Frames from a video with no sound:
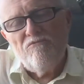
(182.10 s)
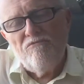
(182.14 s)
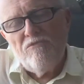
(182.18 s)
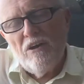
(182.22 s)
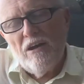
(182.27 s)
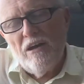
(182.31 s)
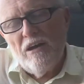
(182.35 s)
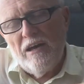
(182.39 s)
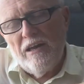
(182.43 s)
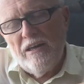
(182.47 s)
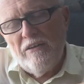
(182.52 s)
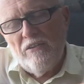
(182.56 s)

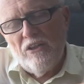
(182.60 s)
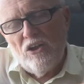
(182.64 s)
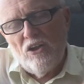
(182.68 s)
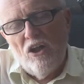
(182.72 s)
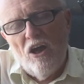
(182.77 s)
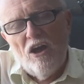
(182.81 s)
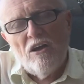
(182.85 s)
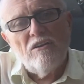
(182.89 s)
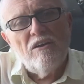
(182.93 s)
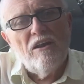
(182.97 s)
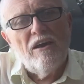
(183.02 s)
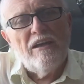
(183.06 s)

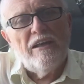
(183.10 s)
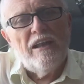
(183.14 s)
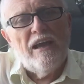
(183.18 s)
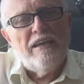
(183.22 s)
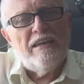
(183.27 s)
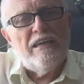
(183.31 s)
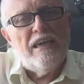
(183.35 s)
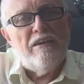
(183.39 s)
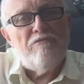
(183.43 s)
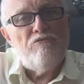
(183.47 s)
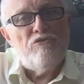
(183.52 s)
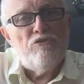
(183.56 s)
log line I
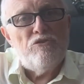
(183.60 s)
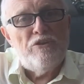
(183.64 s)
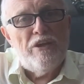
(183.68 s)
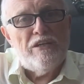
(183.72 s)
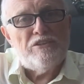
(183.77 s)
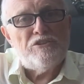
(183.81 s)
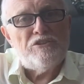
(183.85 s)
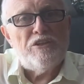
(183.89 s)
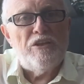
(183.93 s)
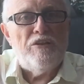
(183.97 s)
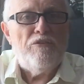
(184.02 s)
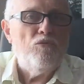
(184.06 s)
gave you
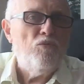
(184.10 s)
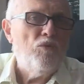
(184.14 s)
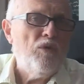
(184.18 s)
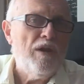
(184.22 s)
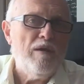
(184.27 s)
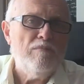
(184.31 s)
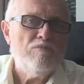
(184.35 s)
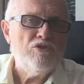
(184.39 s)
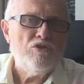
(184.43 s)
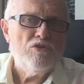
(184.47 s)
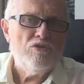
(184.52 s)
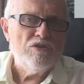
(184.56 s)
yesterday, the one
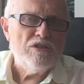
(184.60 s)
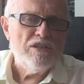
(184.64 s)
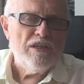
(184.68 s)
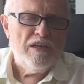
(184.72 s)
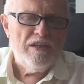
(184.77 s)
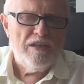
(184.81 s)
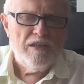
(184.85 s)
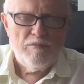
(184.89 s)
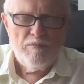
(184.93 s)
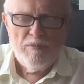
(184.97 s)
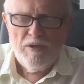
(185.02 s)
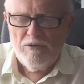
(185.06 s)
I'm so
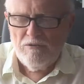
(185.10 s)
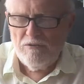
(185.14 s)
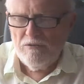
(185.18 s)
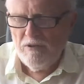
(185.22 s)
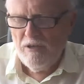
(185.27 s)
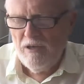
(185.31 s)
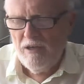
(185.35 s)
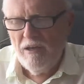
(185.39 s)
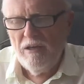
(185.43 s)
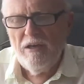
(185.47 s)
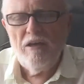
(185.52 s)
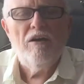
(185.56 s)
excited about,
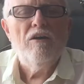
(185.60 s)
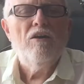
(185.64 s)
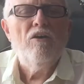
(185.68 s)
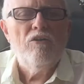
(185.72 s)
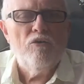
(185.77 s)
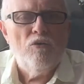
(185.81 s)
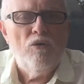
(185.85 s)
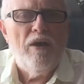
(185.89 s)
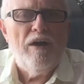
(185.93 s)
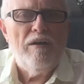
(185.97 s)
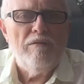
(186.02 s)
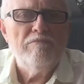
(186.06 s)

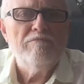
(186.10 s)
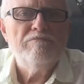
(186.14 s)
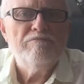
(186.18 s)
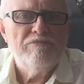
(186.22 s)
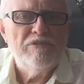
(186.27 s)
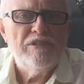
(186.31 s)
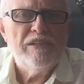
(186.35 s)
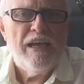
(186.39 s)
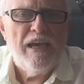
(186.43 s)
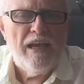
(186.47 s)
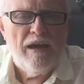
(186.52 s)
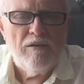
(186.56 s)
although I
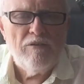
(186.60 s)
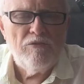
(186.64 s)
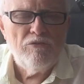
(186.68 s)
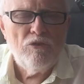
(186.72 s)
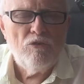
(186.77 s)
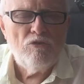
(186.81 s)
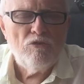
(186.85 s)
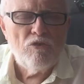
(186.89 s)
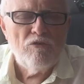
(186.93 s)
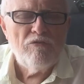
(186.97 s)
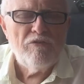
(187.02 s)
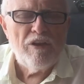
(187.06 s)
say I
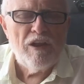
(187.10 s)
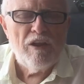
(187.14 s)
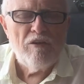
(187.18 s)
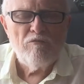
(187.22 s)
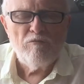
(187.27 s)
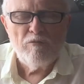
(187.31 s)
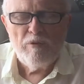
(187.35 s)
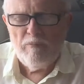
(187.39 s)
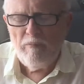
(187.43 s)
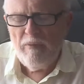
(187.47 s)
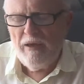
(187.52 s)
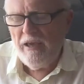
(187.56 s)
don't know if it'll ever
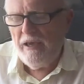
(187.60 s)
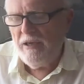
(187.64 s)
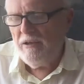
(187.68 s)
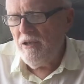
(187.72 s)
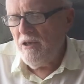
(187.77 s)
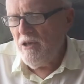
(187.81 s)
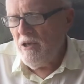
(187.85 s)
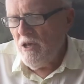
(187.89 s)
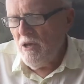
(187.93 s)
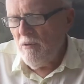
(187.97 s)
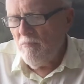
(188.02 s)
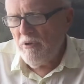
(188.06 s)
be made,
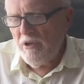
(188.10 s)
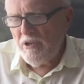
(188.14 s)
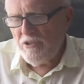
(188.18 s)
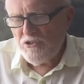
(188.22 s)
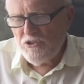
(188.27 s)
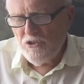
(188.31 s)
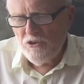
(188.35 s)
but it's